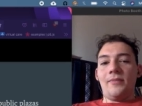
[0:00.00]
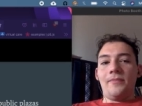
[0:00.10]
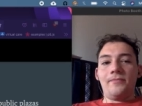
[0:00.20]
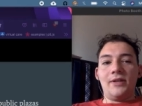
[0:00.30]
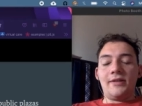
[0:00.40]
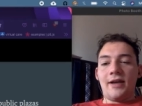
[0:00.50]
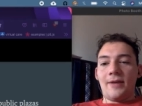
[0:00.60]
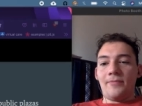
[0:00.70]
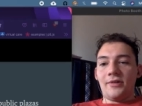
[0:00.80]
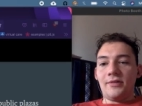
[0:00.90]
this
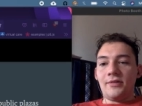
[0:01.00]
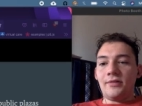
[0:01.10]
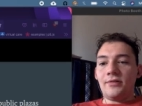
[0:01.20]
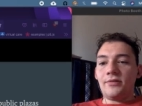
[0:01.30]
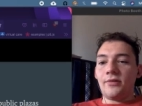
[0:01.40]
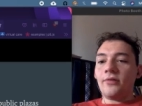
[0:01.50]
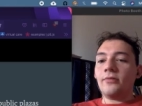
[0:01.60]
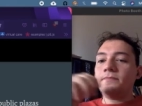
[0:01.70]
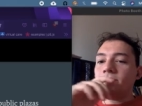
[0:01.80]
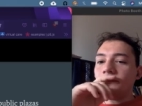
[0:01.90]
happens. So
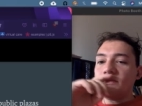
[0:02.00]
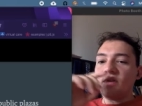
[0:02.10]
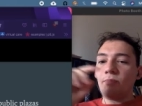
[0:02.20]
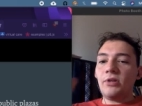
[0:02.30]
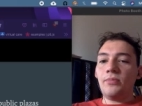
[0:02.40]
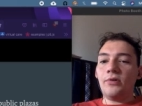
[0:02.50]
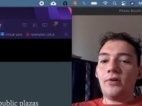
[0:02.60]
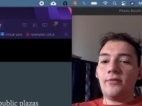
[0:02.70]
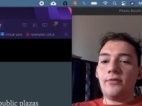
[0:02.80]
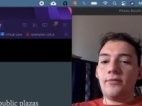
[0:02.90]
the people
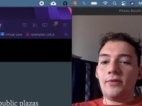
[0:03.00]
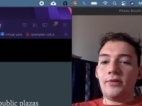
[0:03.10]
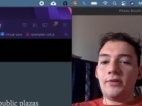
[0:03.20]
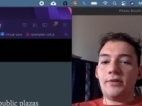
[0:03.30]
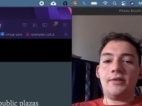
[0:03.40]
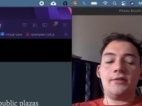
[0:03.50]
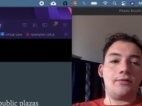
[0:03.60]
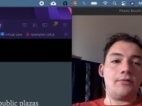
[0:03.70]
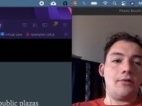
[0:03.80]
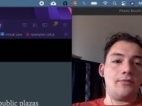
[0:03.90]
of the village. This is a
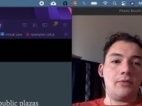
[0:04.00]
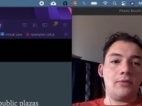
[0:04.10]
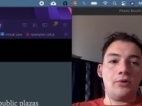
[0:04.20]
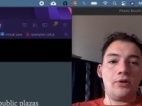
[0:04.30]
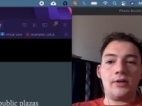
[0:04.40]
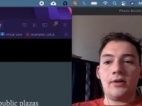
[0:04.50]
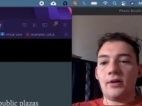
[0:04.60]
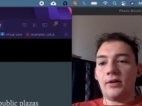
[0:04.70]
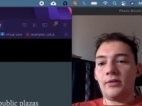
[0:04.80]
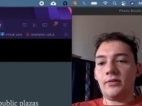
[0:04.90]
quote from the book.
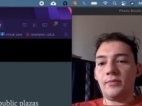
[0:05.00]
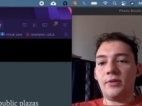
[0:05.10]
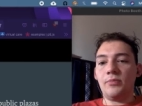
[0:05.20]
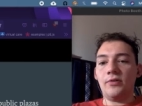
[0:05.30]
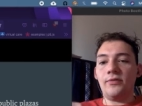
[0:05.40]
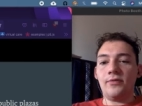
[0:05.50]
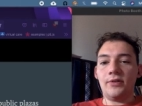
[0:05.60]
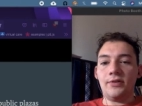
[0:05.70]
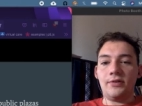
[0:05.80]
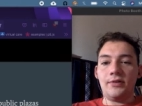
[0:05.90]
The people of the
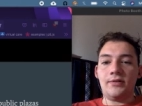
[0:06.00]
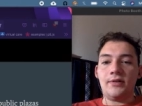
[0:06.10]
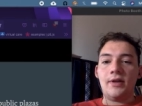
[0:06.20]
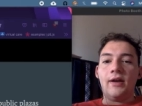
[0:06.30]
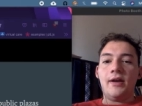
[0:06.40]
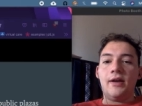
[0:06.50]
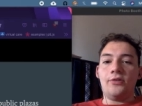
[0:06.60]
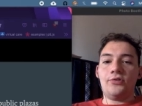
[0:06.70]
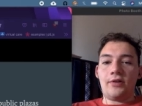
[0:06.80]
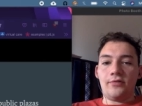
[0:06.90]
villages held
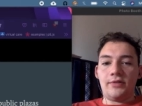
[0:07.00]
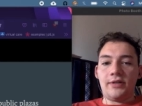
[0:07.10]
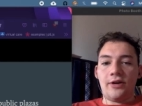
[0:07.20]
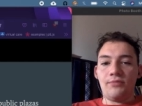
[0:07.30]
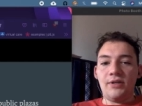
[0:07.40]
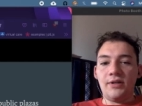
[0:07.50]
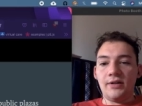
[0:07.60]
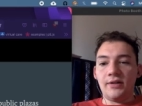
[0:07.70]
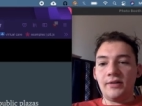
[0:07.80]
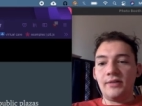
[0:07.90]
general town
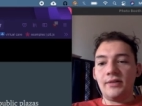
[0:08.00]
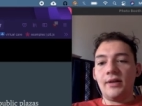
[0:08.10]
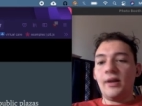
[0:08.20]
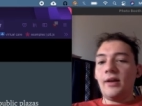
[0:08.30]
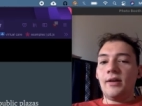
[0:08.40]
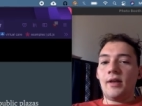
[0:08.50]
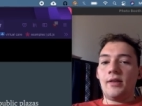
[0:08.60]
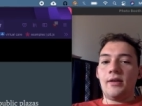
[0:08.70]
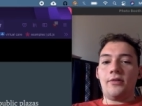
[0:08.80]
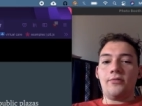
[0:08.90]
meetings. They
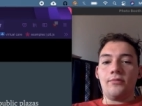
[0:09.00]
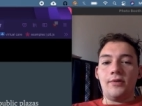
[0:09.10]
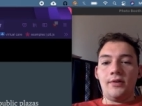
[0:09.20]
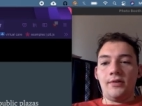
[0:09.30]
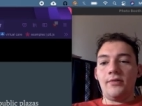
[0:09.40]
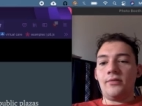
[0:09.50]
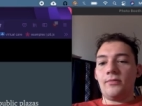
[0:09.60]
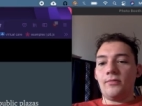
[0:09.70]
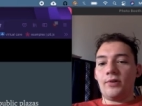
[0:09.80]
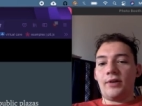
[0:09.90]
agreed to
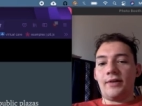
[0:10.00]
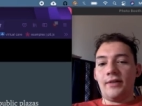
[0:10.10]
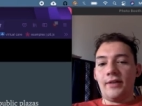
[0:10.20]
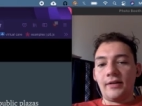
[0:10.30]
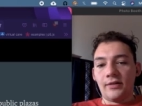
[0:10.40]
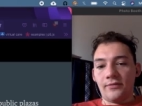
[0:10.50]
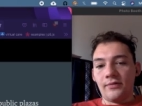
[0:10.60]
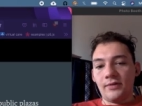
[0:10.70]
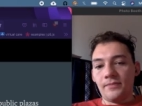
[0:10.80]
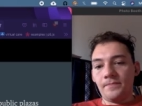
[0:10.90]
work in
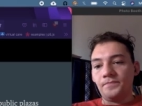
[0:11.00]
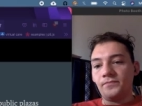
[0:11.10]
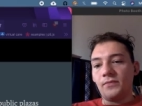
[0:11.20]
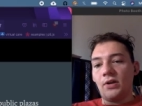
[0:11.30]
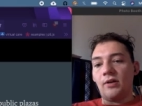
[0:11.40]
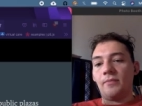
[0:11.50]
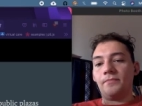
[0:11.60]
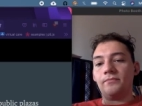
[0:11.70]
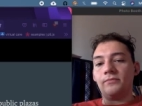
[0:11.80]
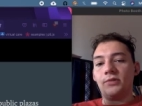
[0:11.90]
collectives. Um,
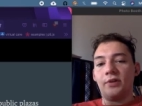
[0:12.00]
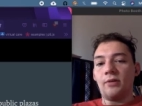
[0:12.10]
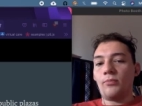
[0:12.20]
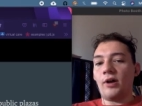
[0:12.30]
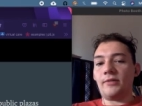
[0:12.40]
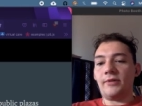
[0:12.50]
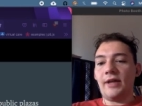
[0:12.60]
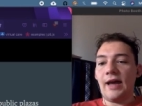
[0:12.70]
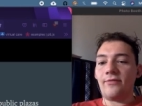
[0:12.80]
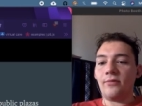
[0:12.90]
so like approximately
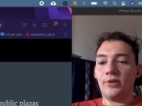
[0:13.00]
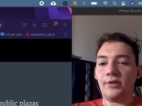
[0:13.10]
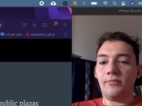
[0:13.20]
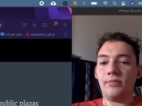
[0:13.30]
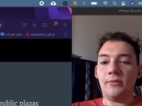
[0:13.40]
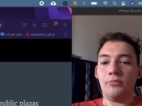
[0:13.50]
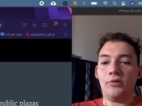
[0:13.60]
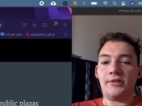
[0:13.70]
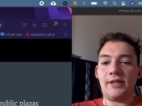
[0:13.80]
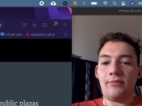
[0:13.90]
500,000 people
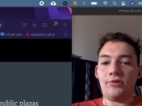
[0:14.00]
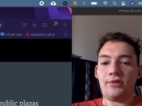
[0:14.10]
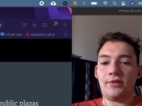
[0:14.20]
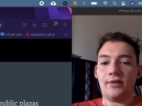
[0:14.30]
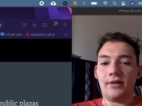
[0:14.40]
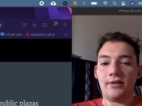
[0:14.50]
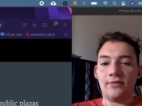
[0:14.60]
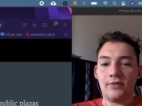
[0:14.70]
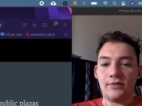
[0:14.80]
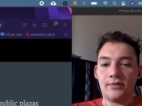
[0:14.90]
established
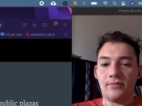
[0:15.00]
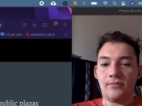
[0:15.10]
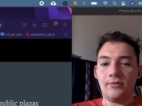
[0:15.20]
collectivism.